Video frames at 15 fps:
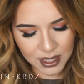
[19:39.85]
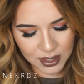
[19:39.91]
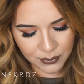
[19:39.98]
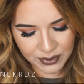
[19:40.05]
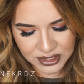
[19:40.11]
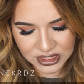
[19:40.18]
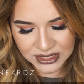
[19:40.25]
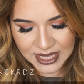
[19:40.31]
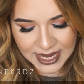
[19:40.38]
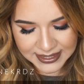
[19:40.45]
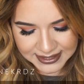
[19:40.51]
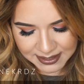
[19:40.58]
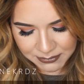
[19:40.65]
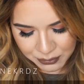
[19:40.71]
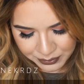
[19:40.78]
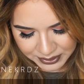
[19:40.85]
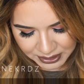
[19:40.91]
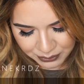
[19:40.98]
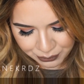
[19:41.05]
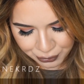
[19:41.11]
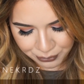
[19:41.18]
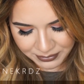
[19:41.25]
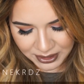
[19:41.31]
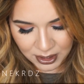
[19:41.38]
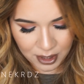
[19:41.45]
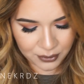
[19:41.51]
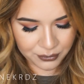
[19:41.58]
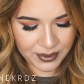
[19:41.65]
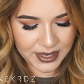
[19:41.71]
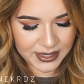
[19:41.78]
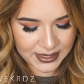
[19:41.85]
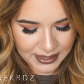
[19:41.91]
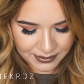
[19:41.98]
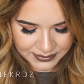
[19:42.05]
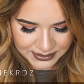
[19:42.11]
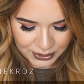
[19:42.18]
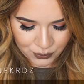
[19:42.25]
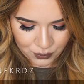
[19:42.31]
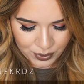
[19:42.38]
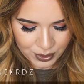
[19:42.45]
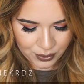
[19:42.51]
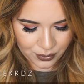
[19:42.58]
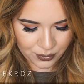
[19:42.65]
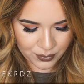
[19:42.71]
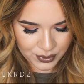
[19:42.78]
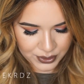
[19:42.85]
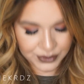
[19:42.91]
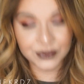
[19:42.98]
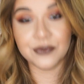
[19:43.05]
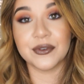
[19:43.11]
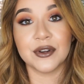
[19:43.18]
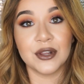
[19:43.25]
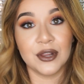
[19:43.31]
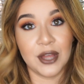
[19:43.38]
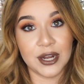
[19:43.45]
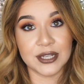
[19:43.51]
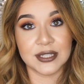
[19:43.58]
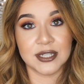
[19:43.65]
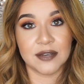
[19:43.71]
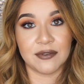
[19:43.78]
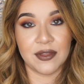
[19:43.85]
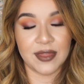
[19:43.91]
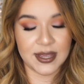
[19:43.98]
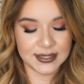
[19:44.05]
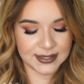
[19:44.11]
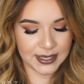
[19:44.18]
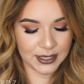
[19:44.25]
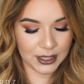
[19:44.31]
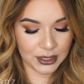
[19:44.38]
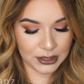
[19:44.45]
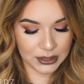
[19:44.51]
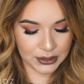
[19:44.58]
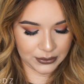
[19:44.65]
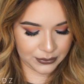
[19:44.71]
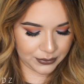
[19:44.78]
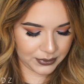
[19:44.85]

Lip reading: which that seemed really roomy already. I was like, whoa, you can fit a lot of stuff on that side alone.